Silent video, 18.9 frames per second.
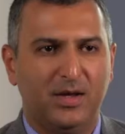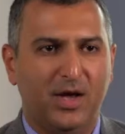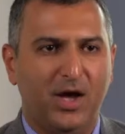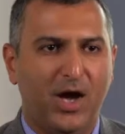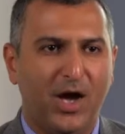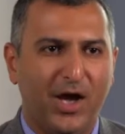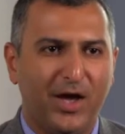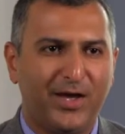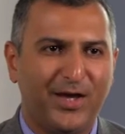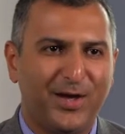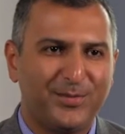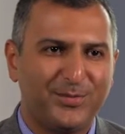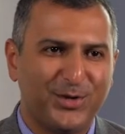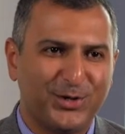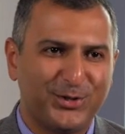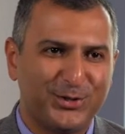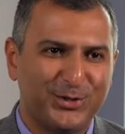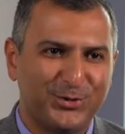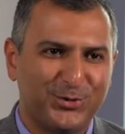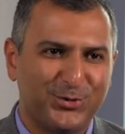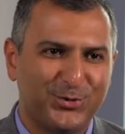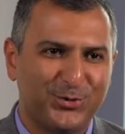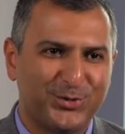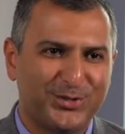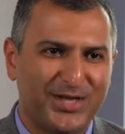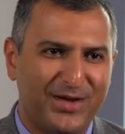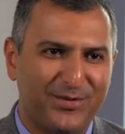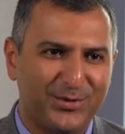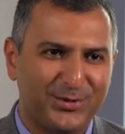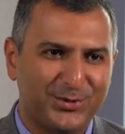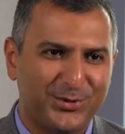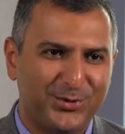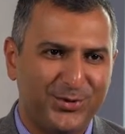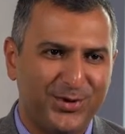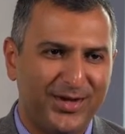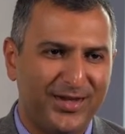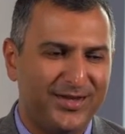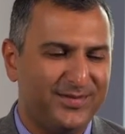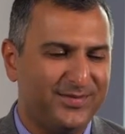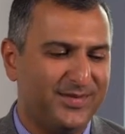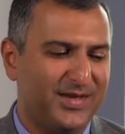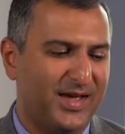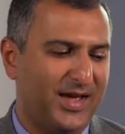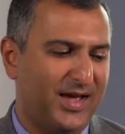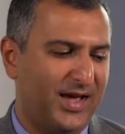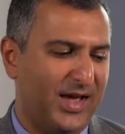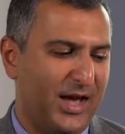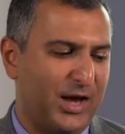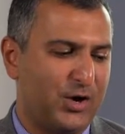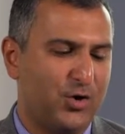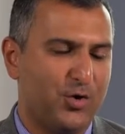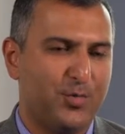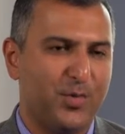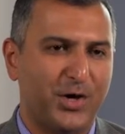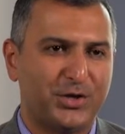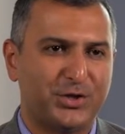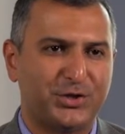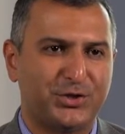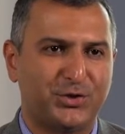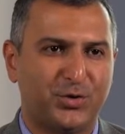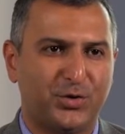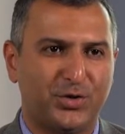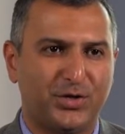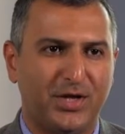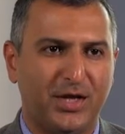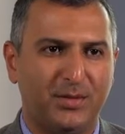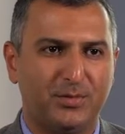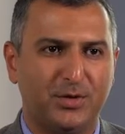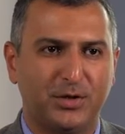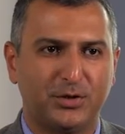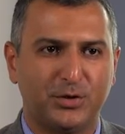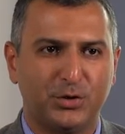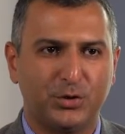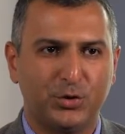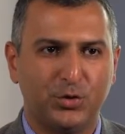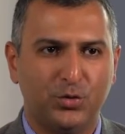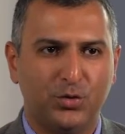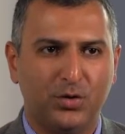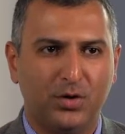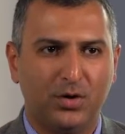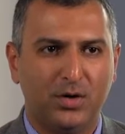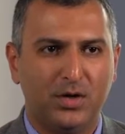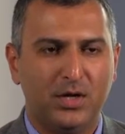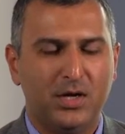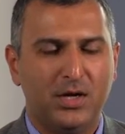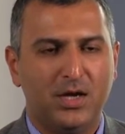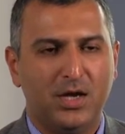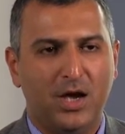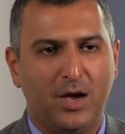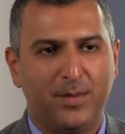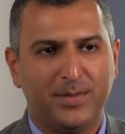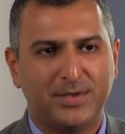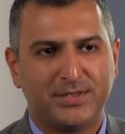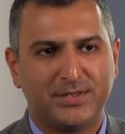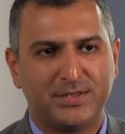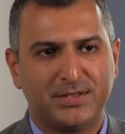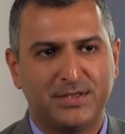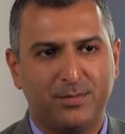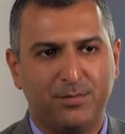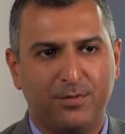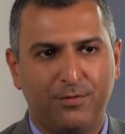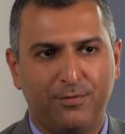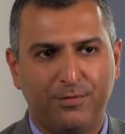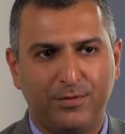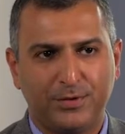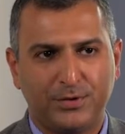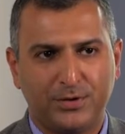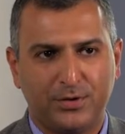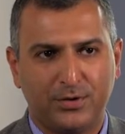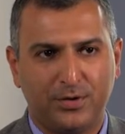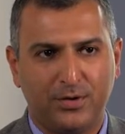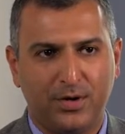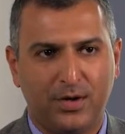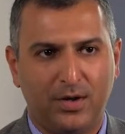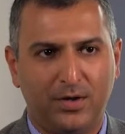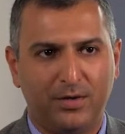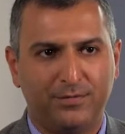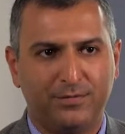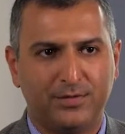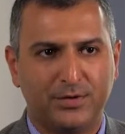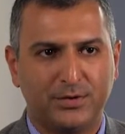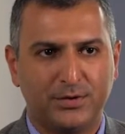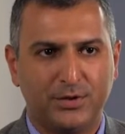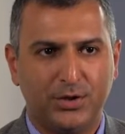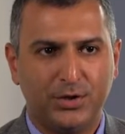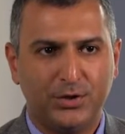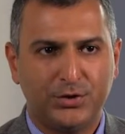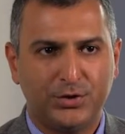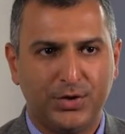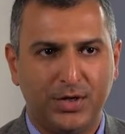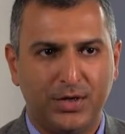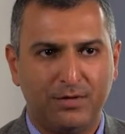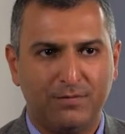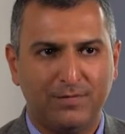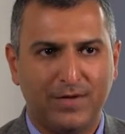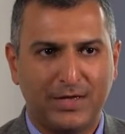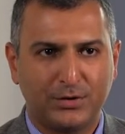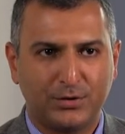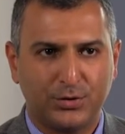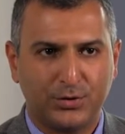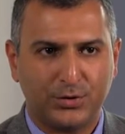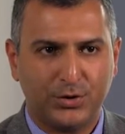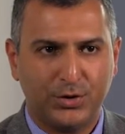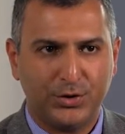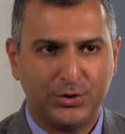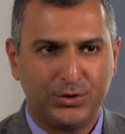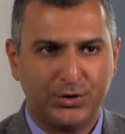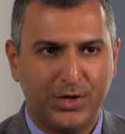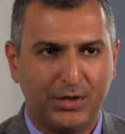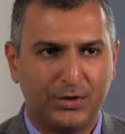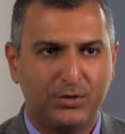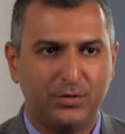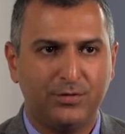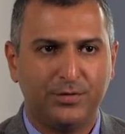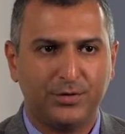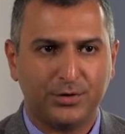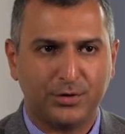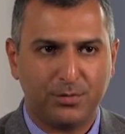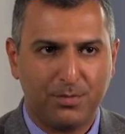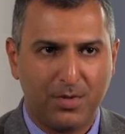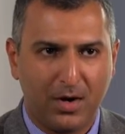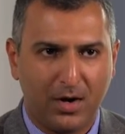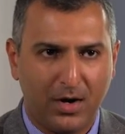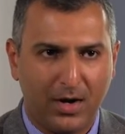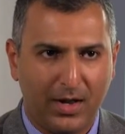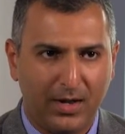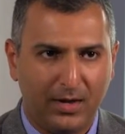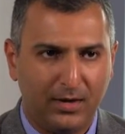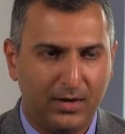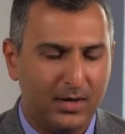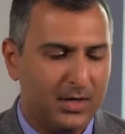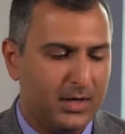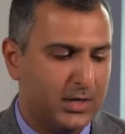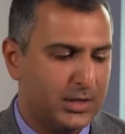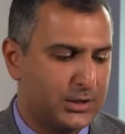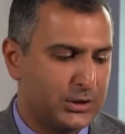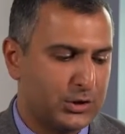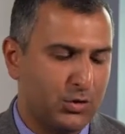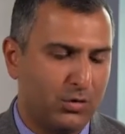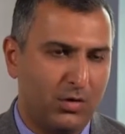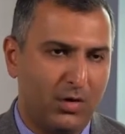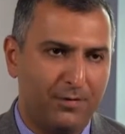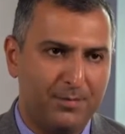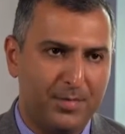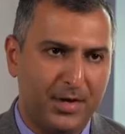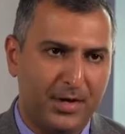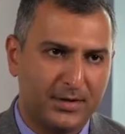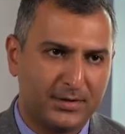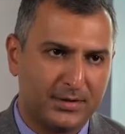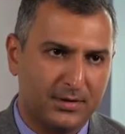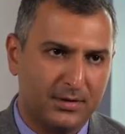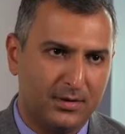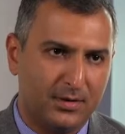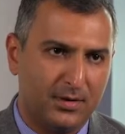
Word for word: Hi, I'm Dr. Toursavadkohi. Uh, I go by short name Dr. Tor. I'm assistant professor of surgery and vascular surgery at University of Maryland School of Medicine.